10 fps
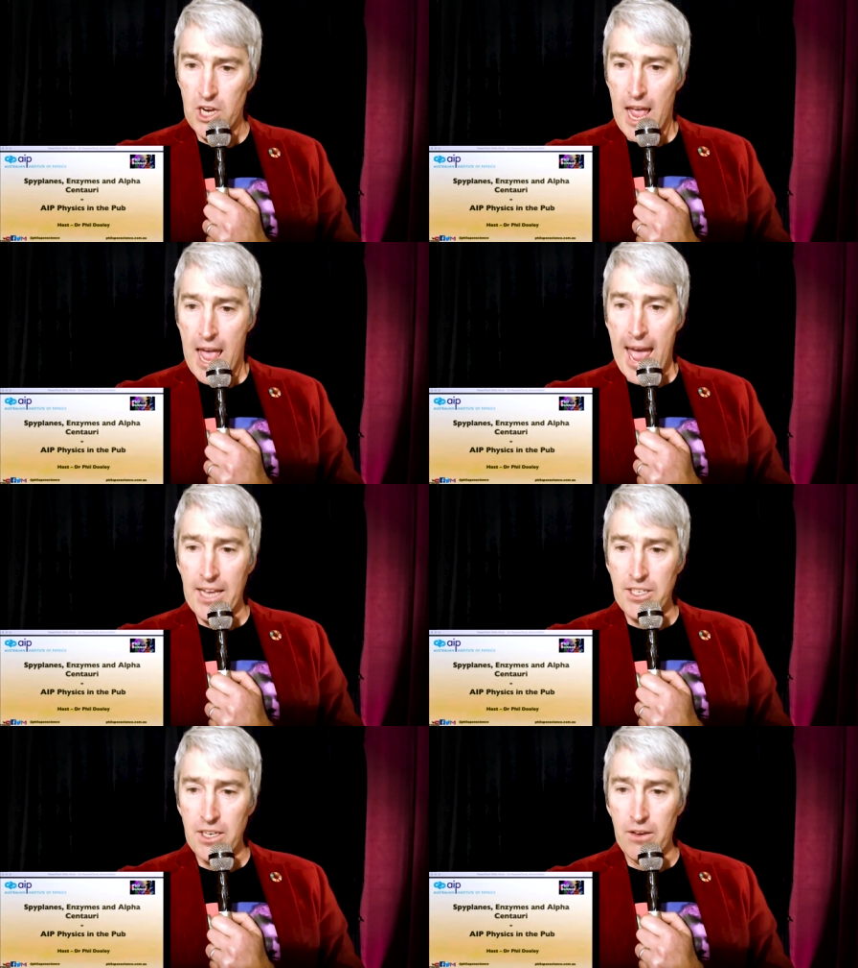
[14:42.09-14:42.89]
Has it
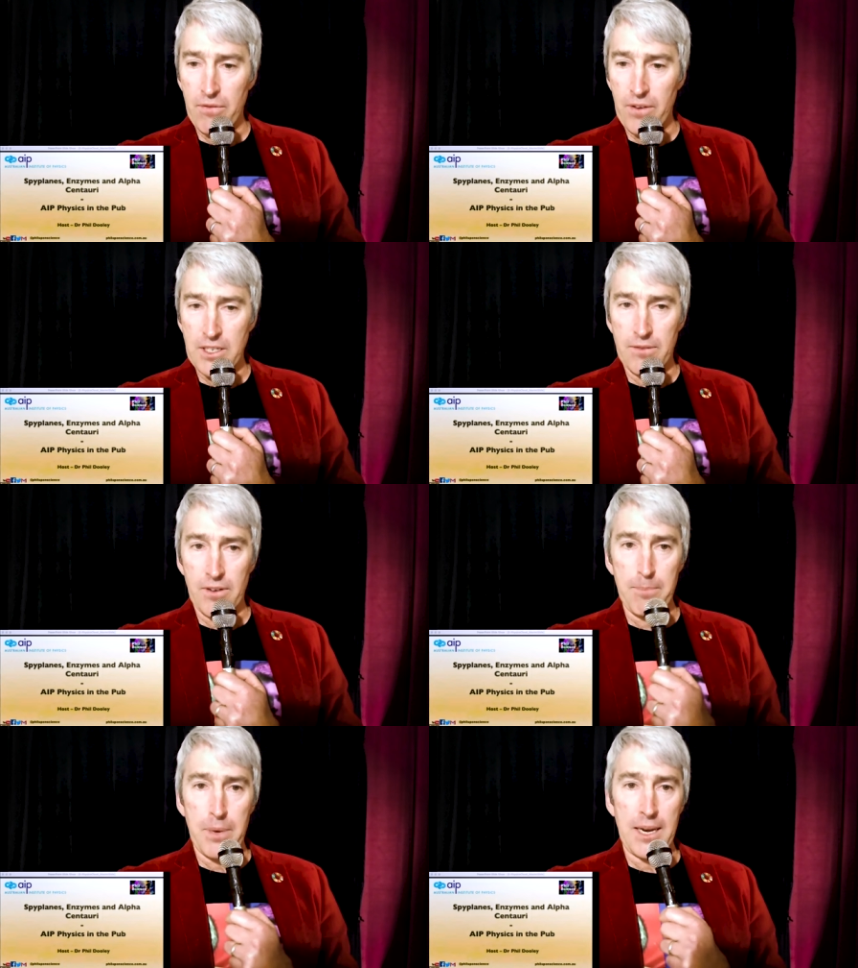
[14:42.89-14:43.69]
effectively
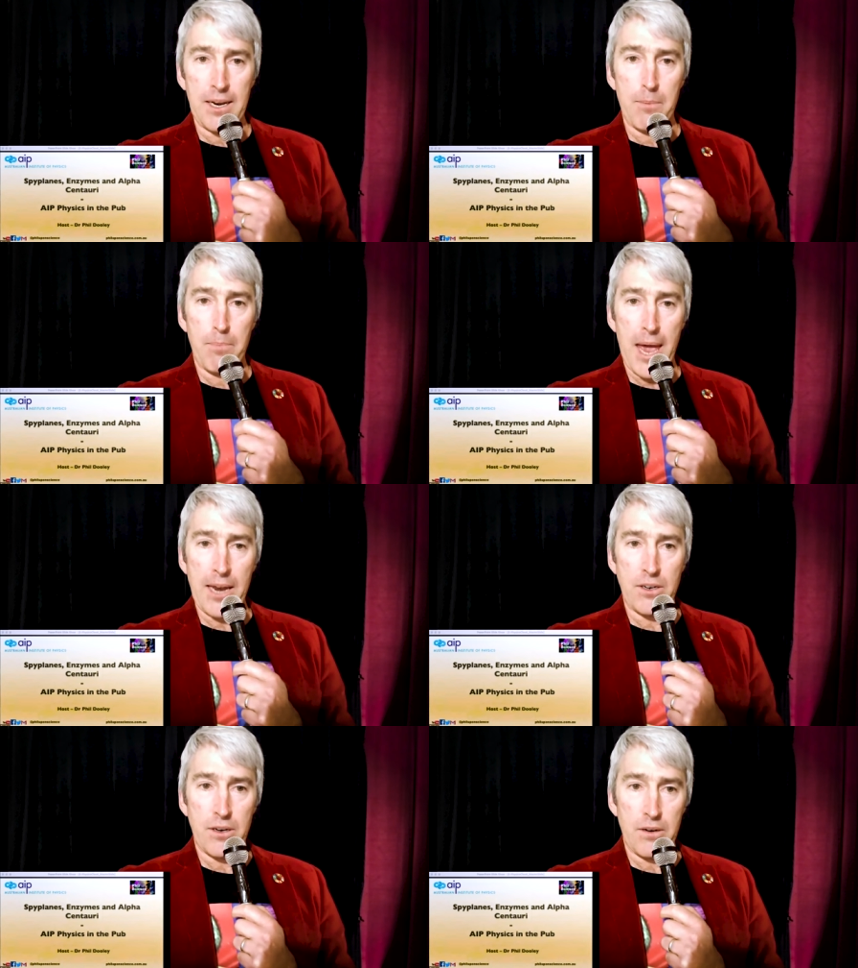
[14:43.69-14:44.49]
been
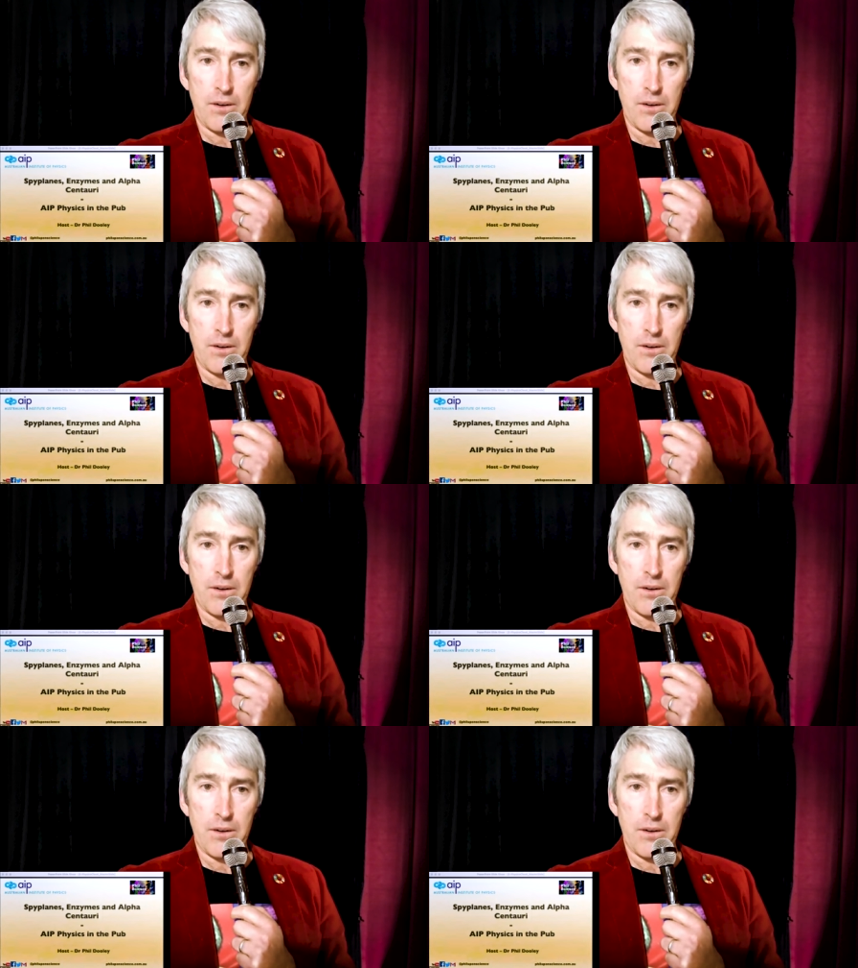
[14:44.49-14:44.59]
abandoned?